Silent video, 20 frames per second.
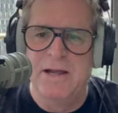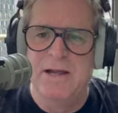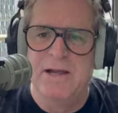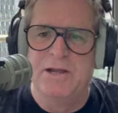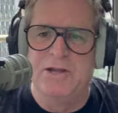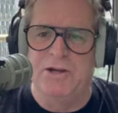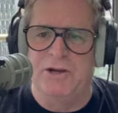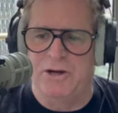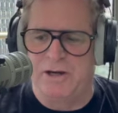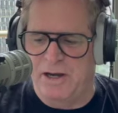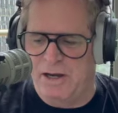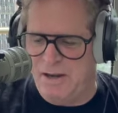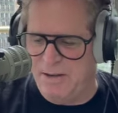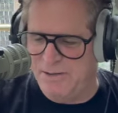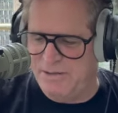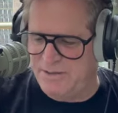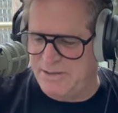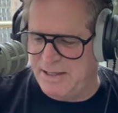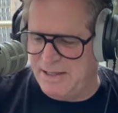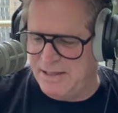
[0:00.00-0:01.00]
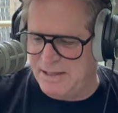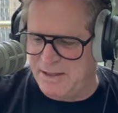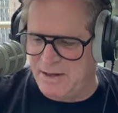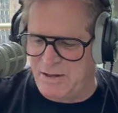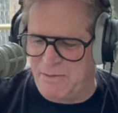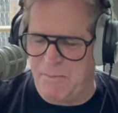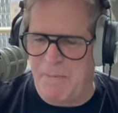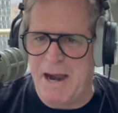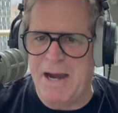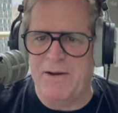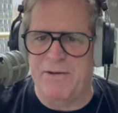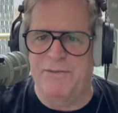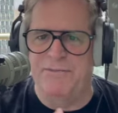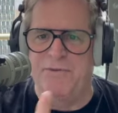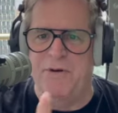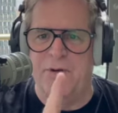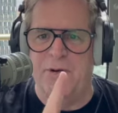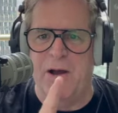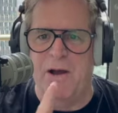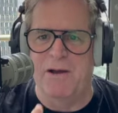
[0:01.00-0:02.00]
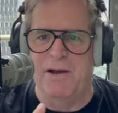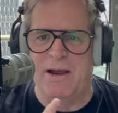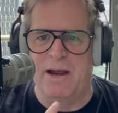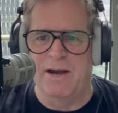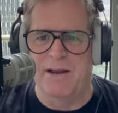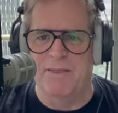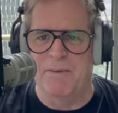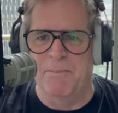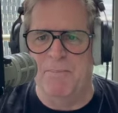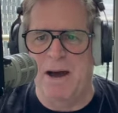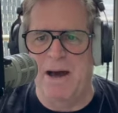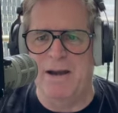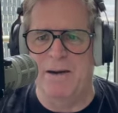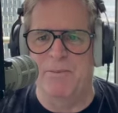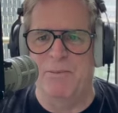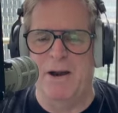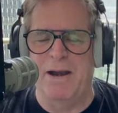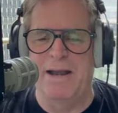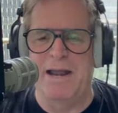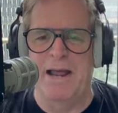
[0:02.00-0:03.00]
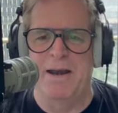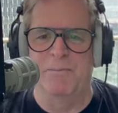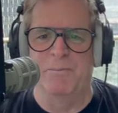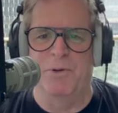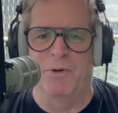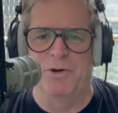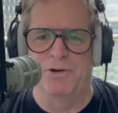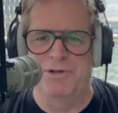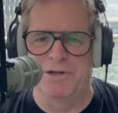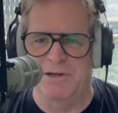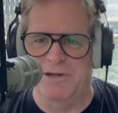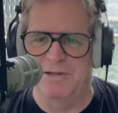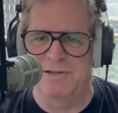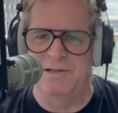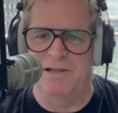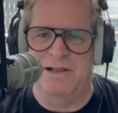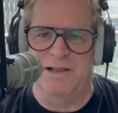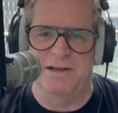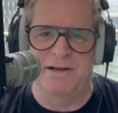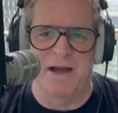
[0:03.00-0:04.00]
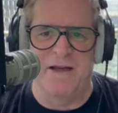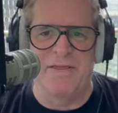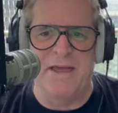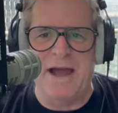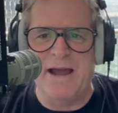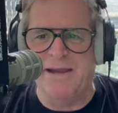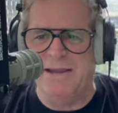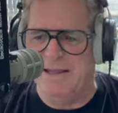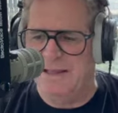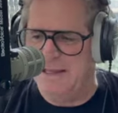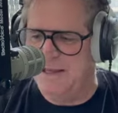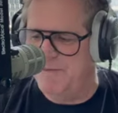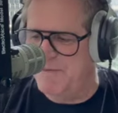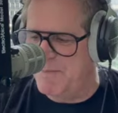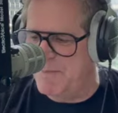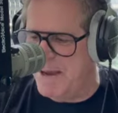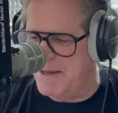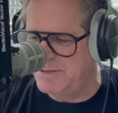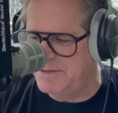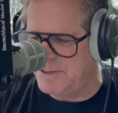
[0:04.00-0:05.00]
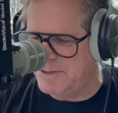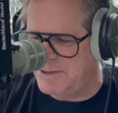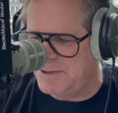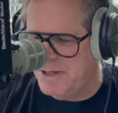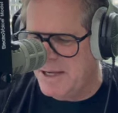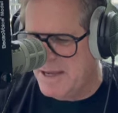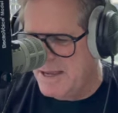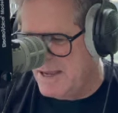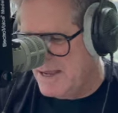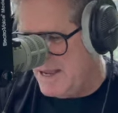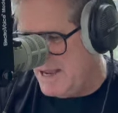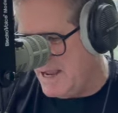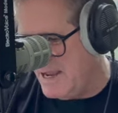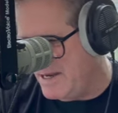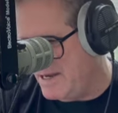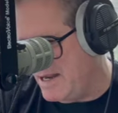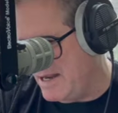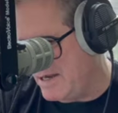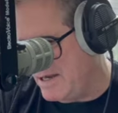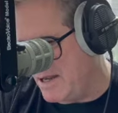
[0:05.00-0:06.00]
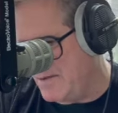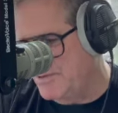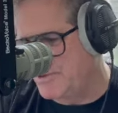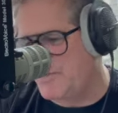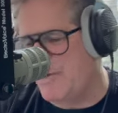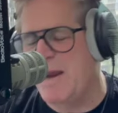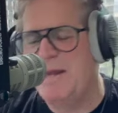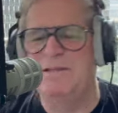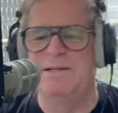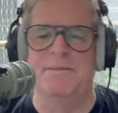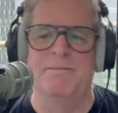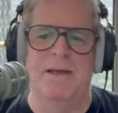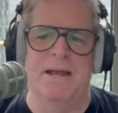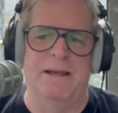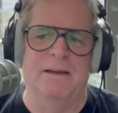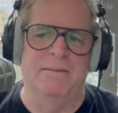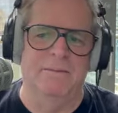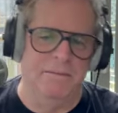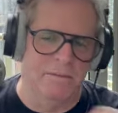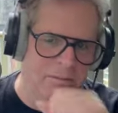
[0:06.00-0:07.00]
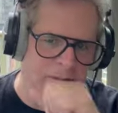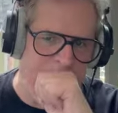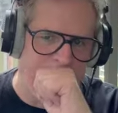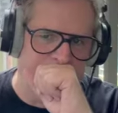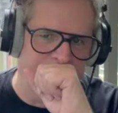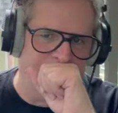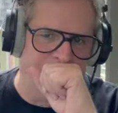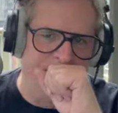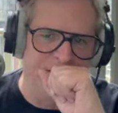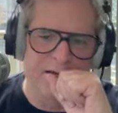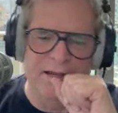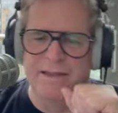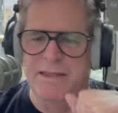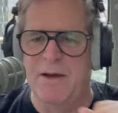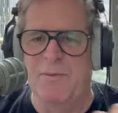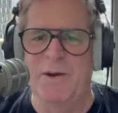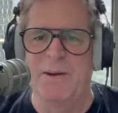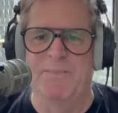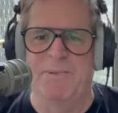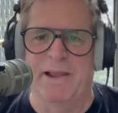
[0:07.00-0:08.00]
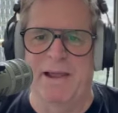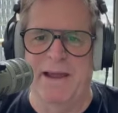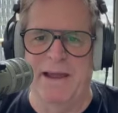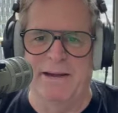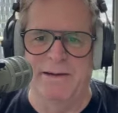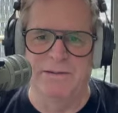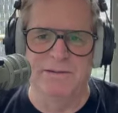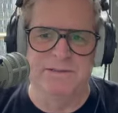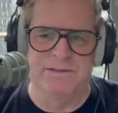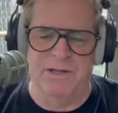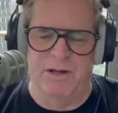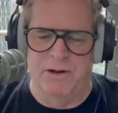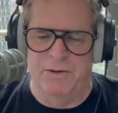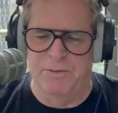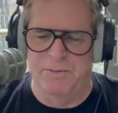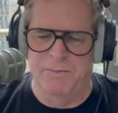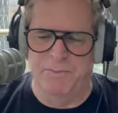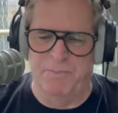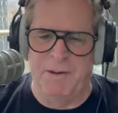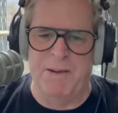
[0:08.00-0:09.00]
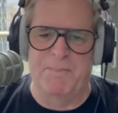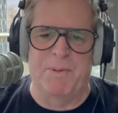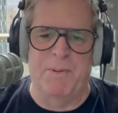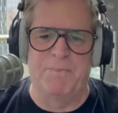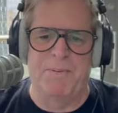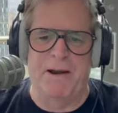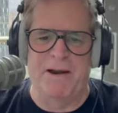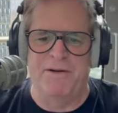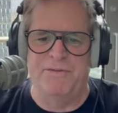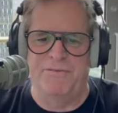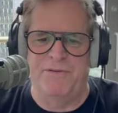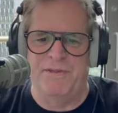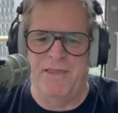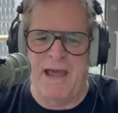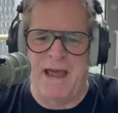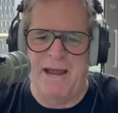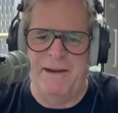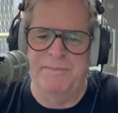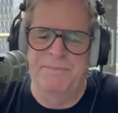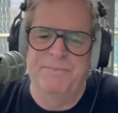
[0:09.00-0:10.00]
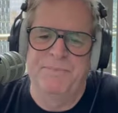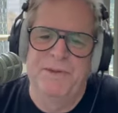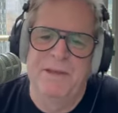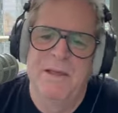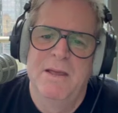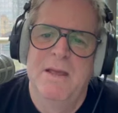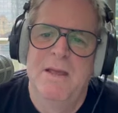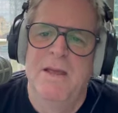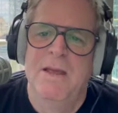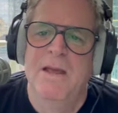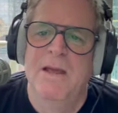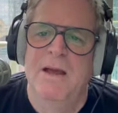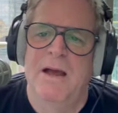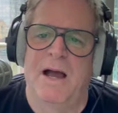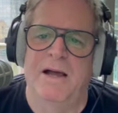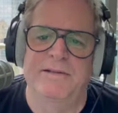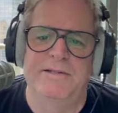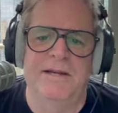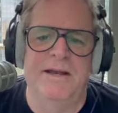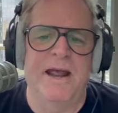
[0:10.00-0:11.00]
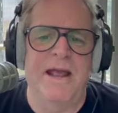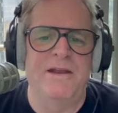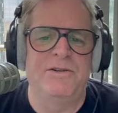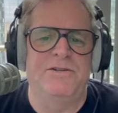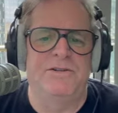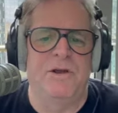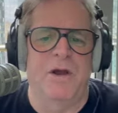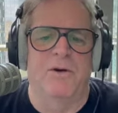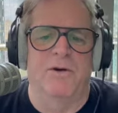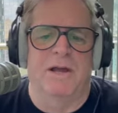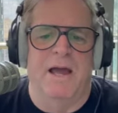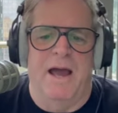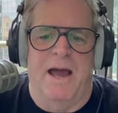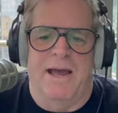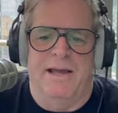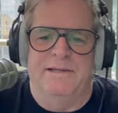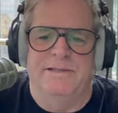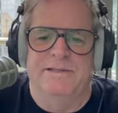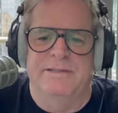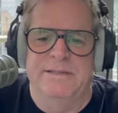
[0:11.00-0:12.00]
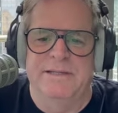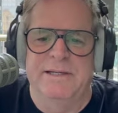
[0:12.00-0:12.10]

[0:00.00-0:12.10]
you're going to see a little microphone icon on the bottom right-hand portion. Just click on that, you leave a message, and it comes right to me. And then we play it. So be prepared for that. On today's show, guys,